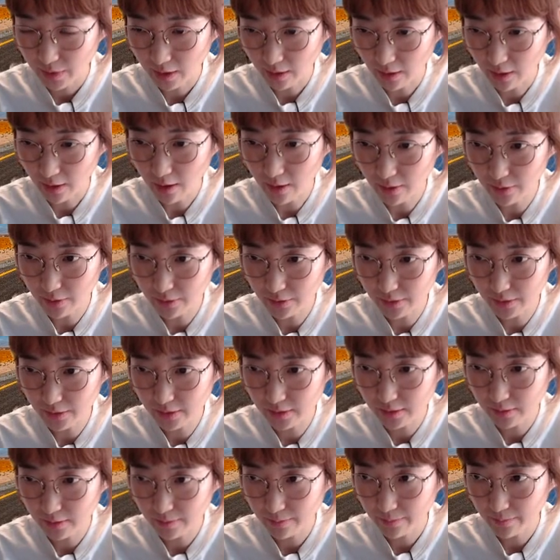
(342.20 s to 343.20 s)

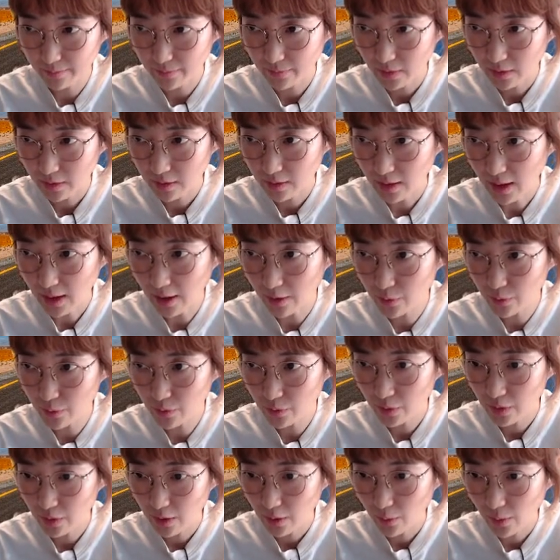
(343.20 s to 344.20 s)
because
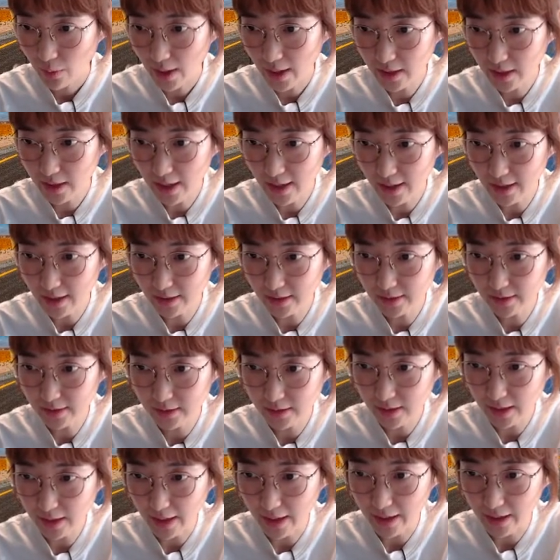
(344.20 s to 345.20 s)
now white
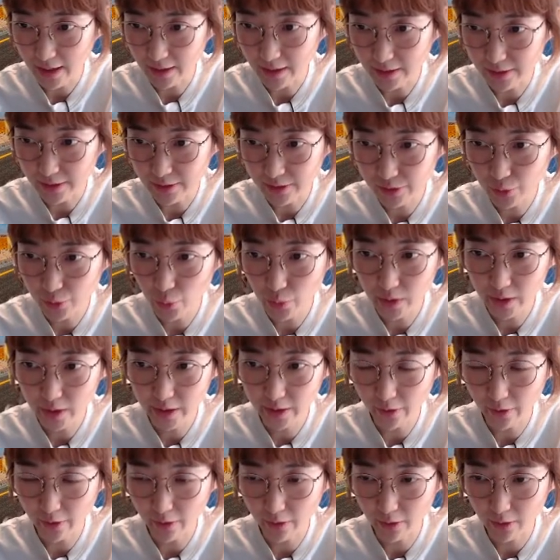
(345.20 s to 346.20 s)
has a stone
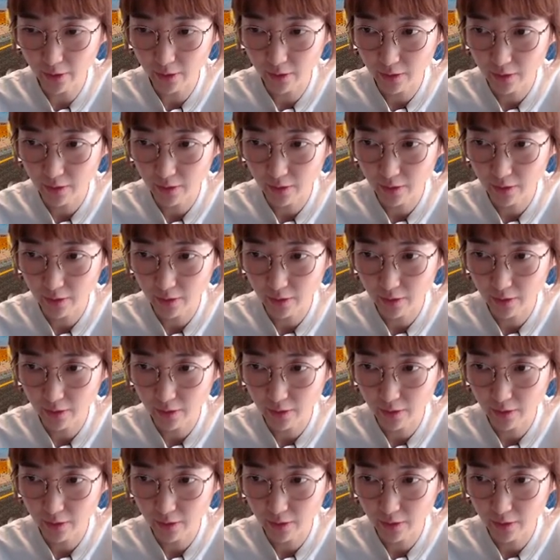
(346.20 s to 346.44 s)
here.